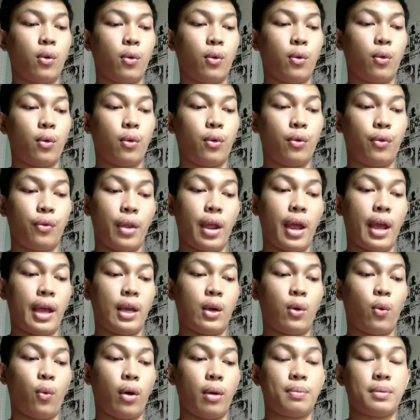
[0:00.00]
Day
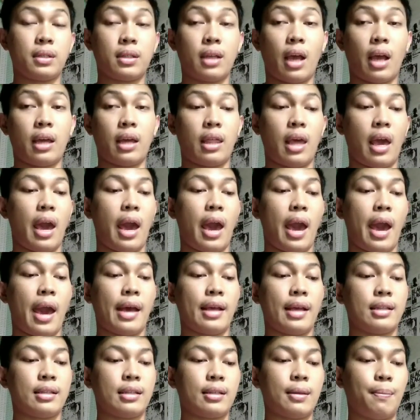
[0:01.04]
website has
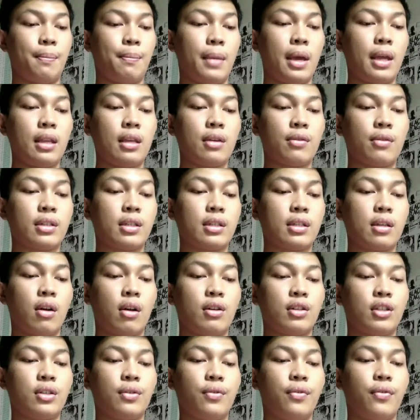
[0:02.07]
many research
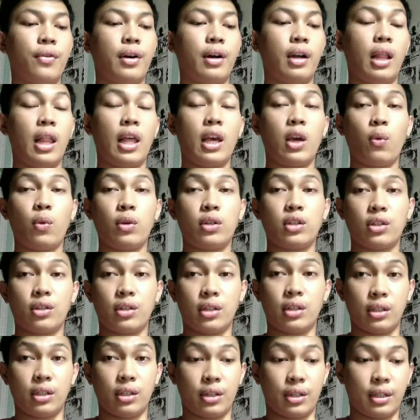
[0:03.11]
for language
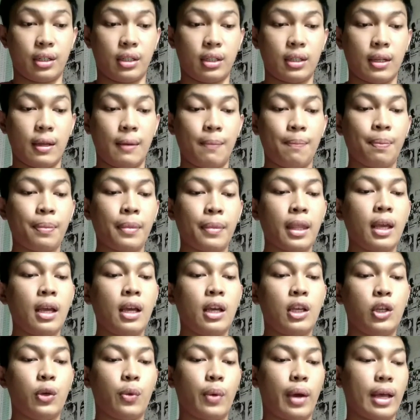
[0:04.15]
learners. You
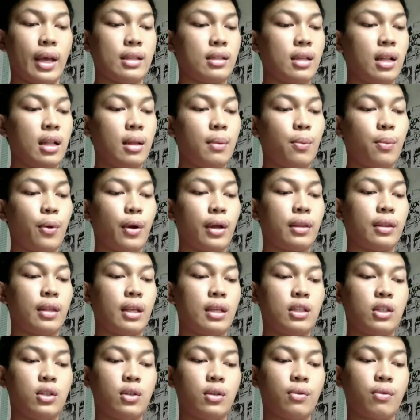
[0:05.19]
can celebrate National
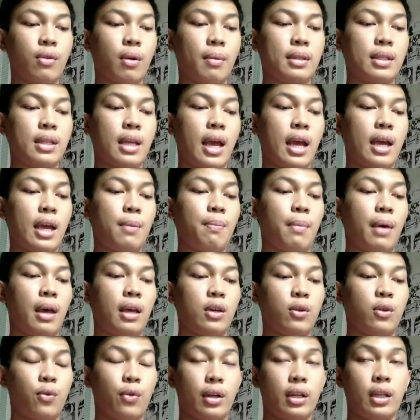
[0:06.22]
Grammar Day by
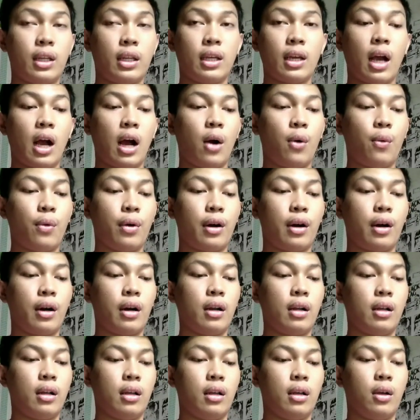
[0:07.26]
reading
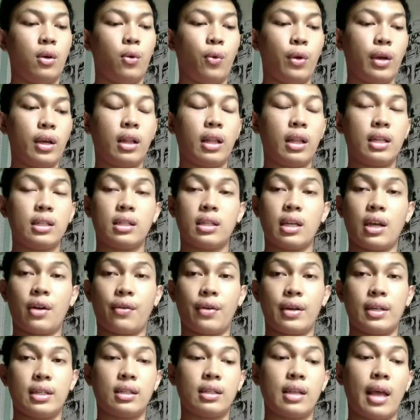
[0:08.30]
our weekly series
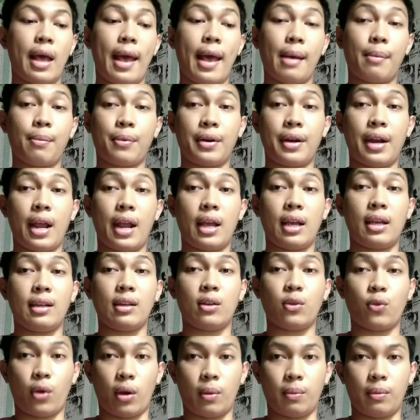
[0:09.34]
Everyday
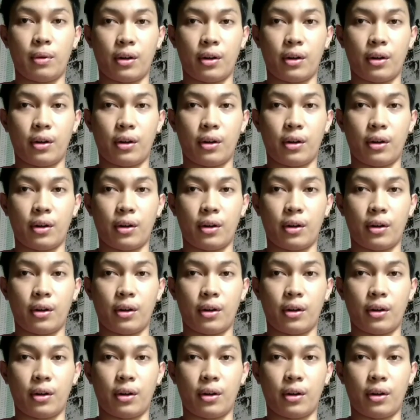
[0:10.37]
Grammar.